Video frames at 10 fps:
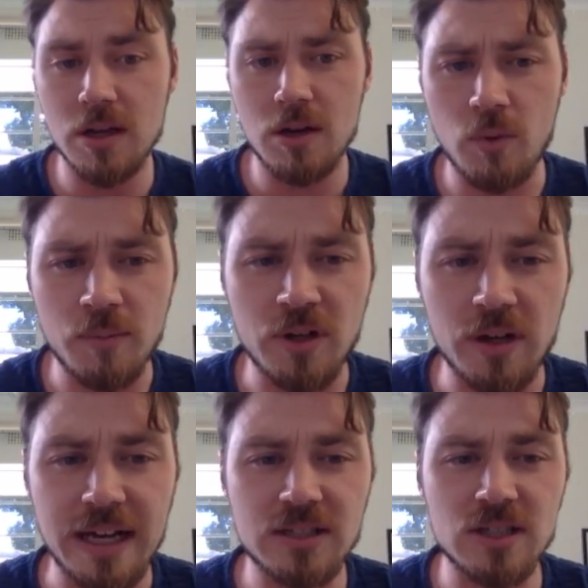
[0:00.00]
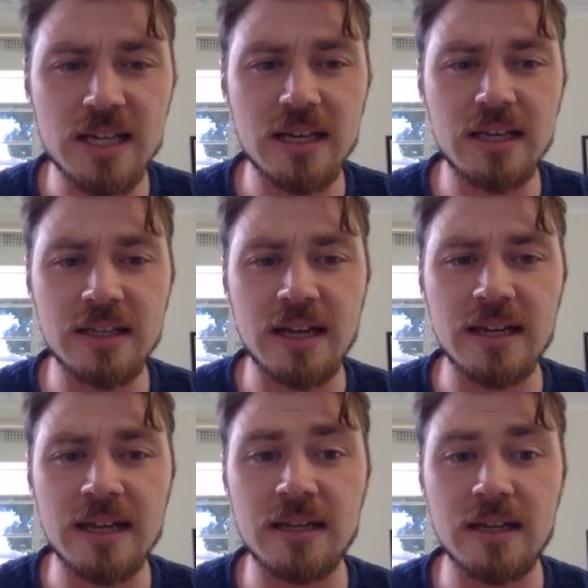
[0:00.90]
when we're not actually taking that
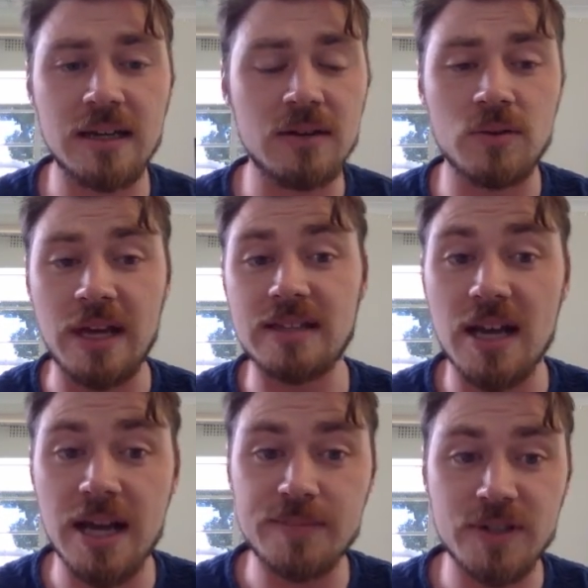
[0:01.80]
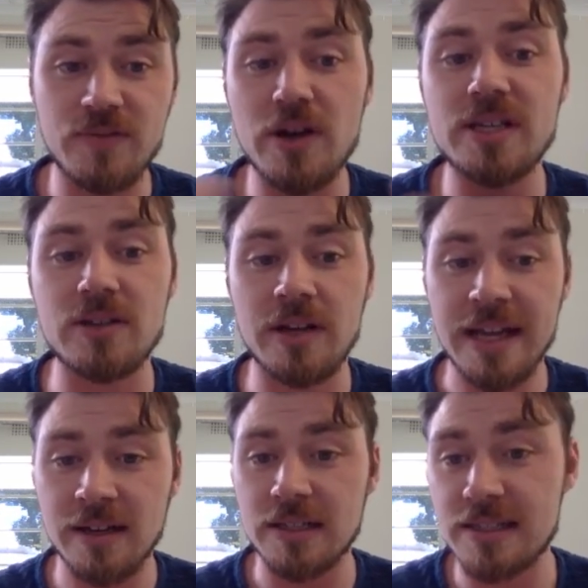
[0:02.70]
inner or that time to focus on it
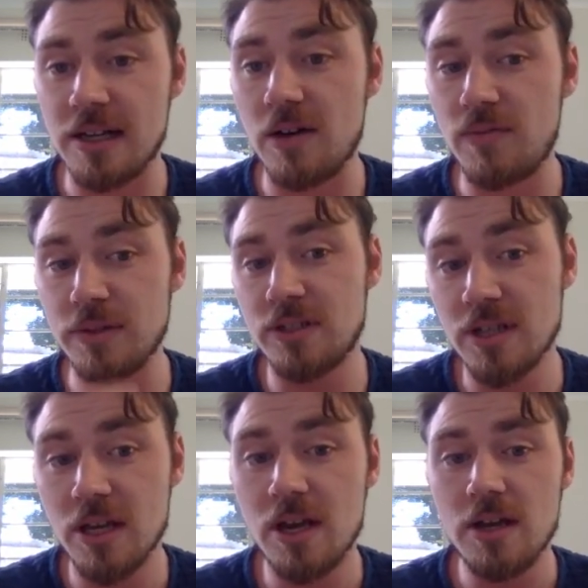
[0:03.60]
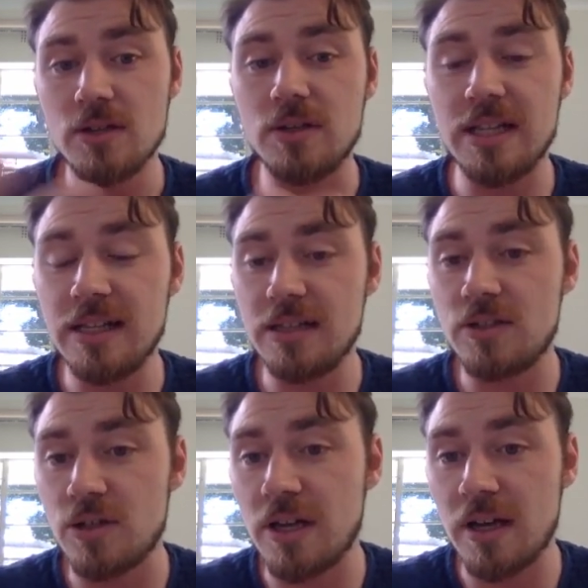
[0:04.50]
in ourselves, which you clearly are
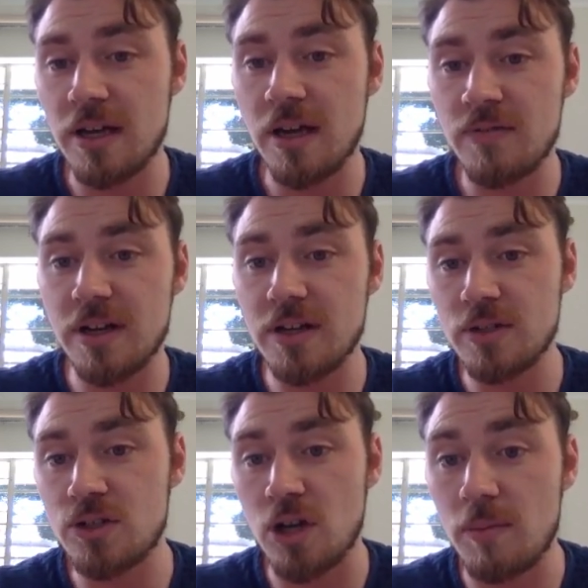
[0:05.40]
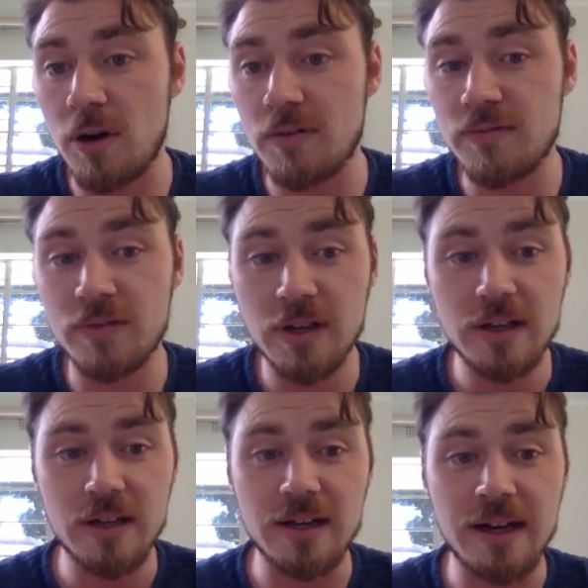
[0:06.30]
doing a very good job of
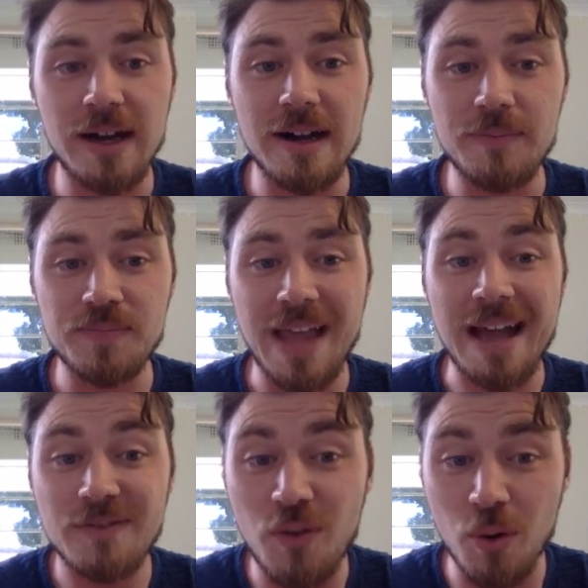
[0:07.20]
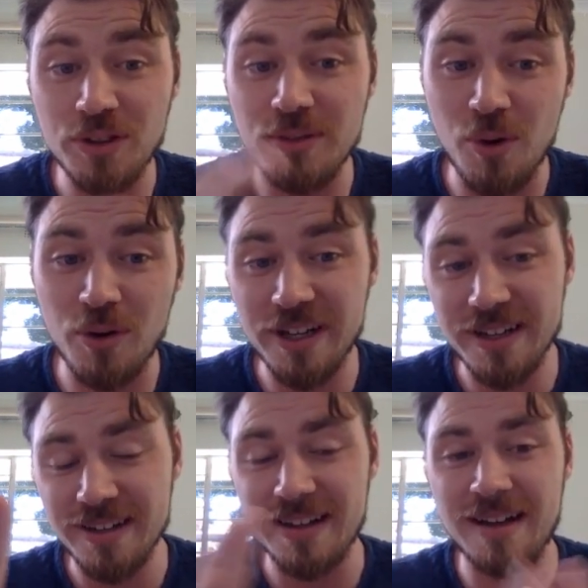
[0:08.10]
at 4
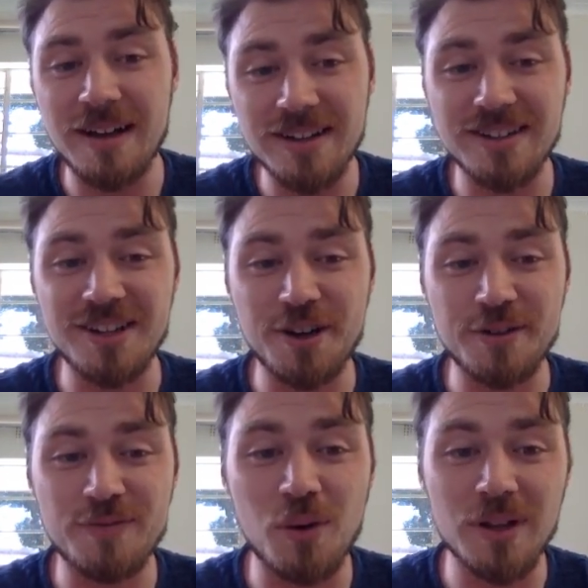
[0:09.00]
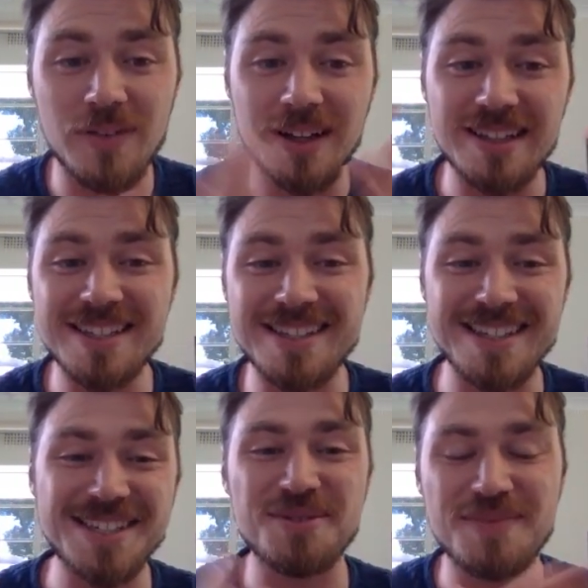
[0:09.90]
a.m. I don't know if all of our
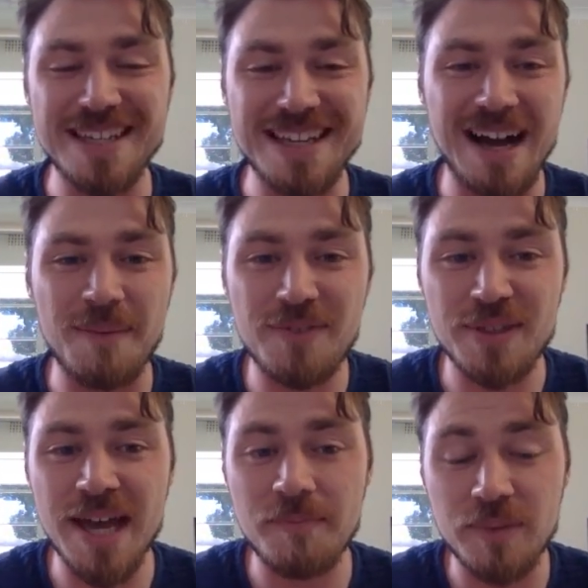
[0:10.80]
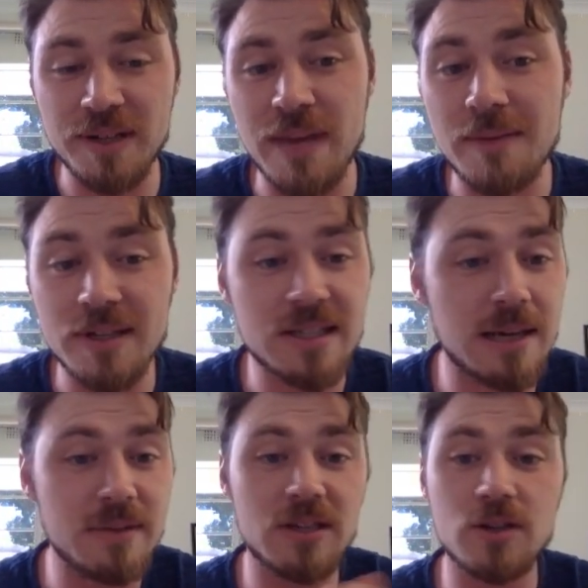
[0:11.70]
listeners will be up for that, but maybe it's
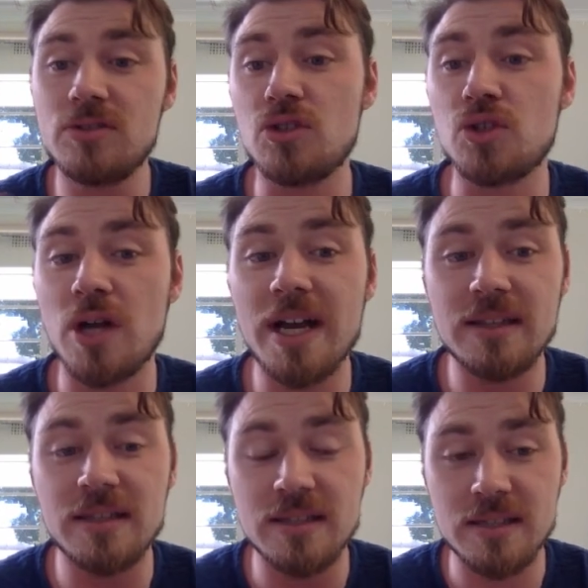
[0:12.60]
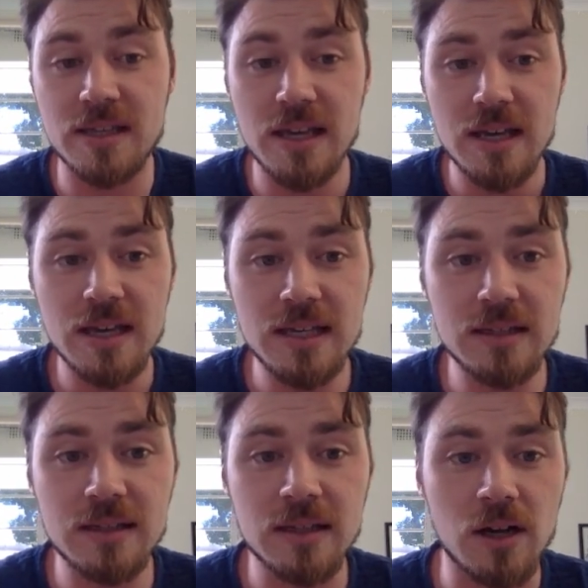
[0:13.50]
something good to try in the
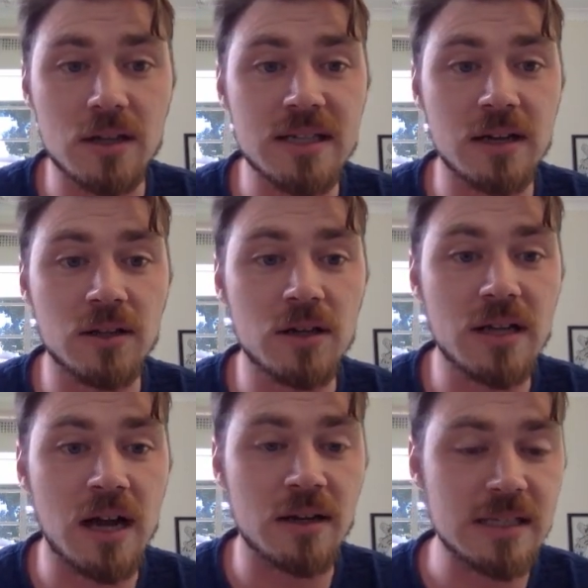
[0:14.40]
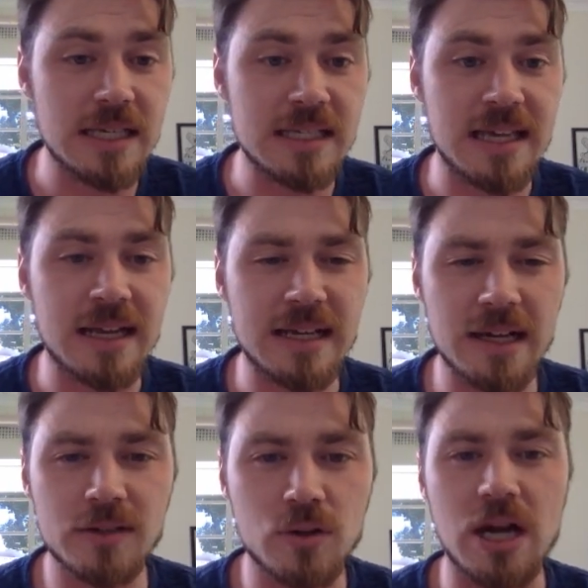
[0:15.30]
Lockdown Lowdown, is getting out
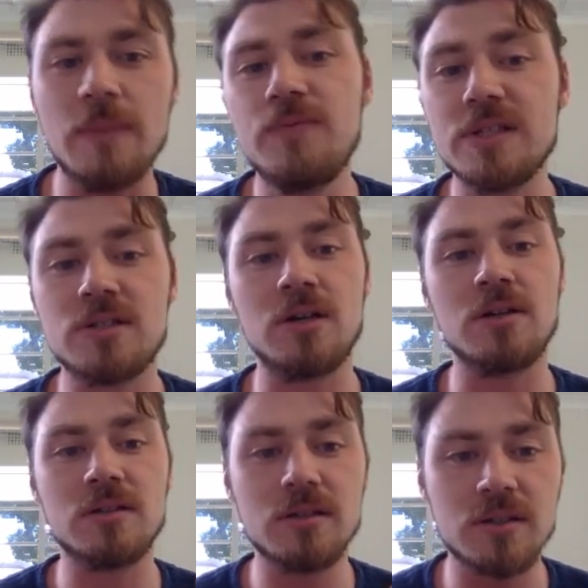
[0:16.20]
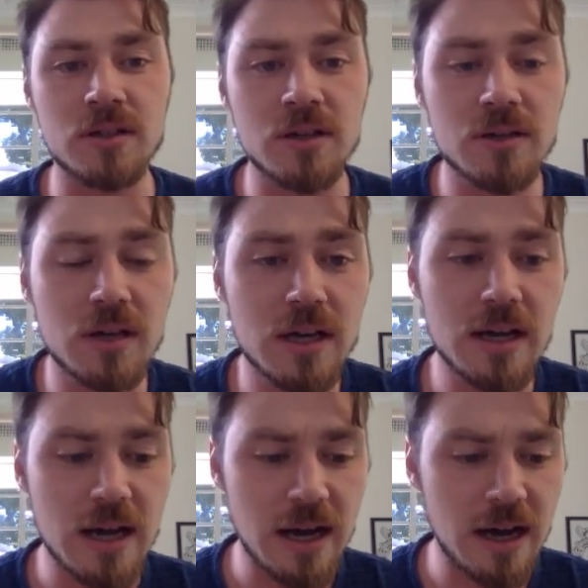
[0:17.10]
of your comfort zone,
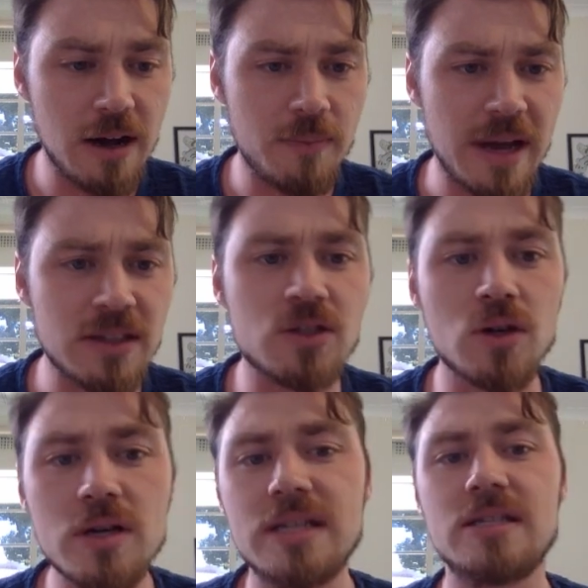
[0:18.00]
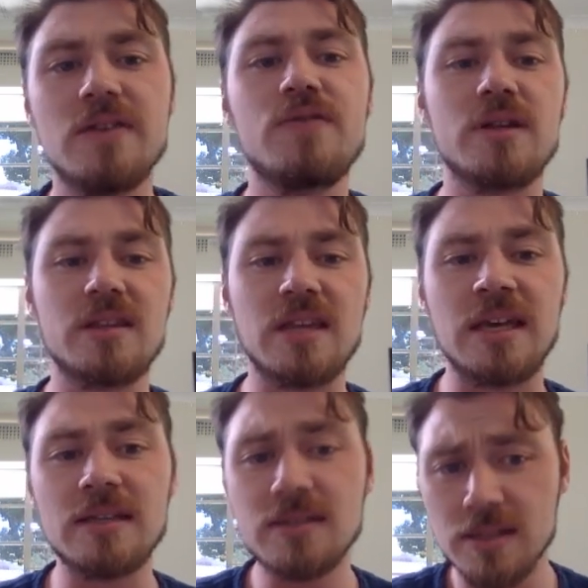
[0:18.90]
and doing different
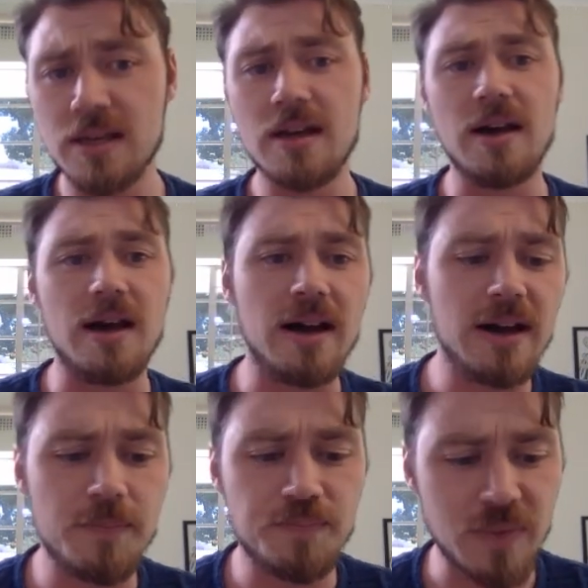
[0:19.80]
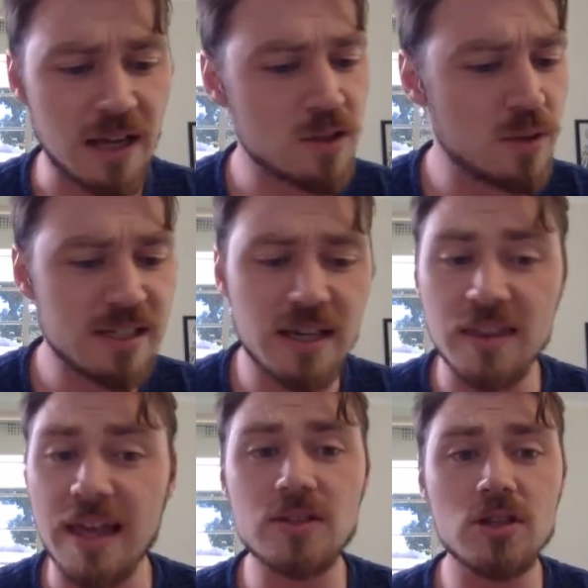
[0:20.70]
things. I just want to say
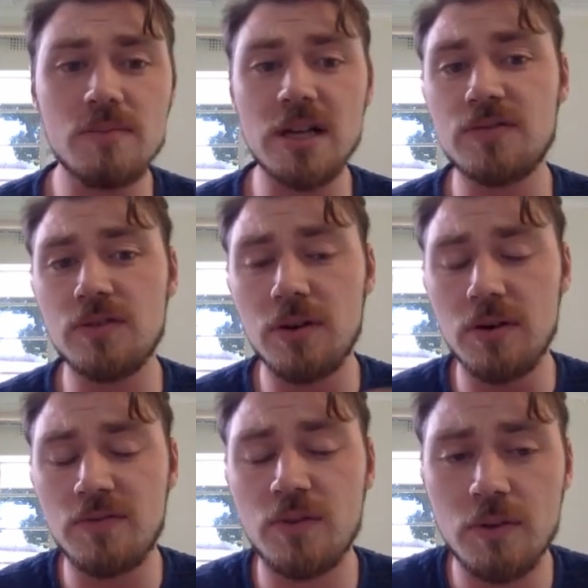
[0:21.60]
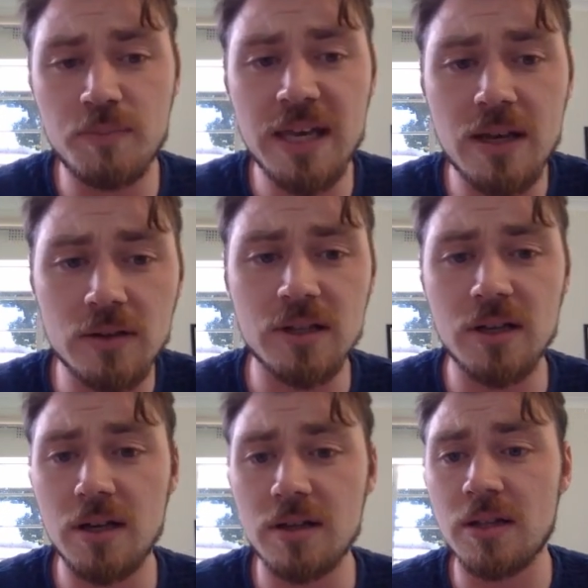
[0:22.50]
thanks so much for being on
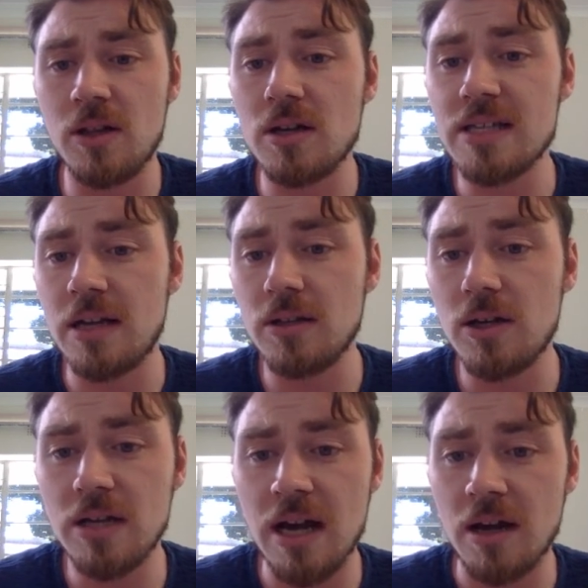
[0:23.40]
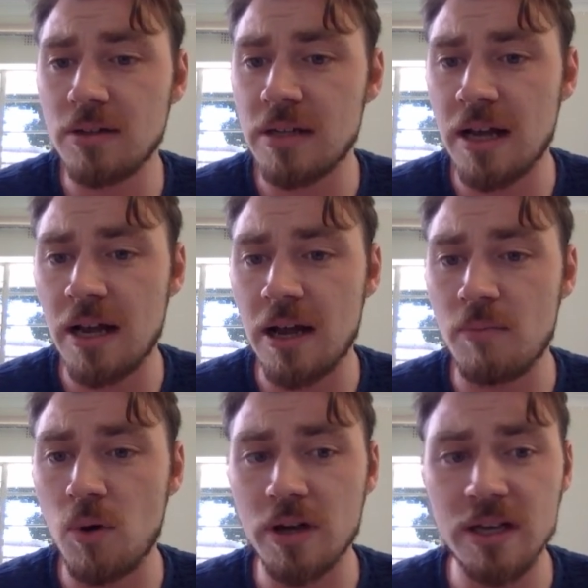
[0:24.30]
the Lockdown Lowdown,
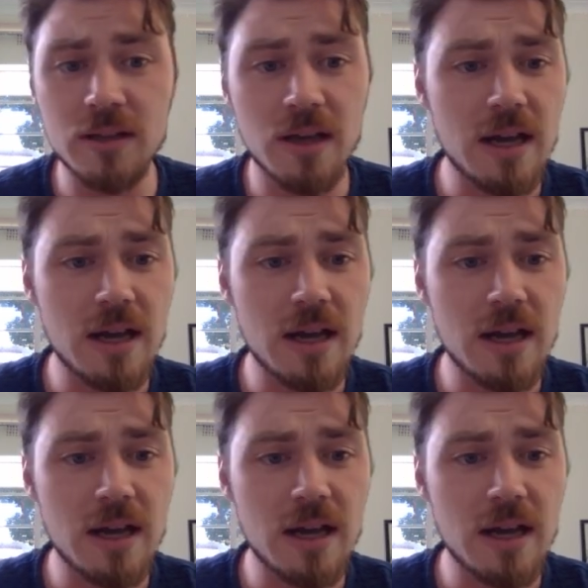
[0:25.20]
Morgan.